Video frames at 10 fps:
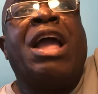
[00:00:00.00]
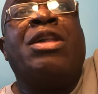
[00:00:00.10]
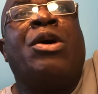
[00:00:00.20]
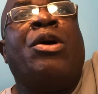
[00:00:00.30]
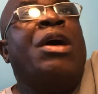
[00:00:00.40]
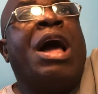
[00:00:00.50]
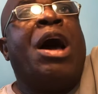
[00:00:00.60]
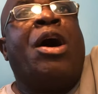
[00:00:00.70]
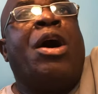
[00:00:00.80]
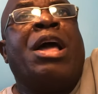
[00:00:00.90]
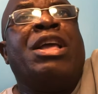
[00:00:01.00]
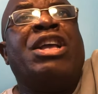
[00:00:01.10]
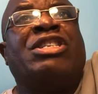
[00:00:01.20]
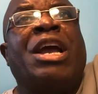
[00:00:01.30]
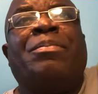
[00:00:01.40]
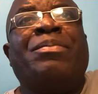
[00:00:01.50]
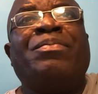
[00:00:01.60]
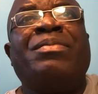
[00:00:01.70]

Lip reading: you know, Egypt.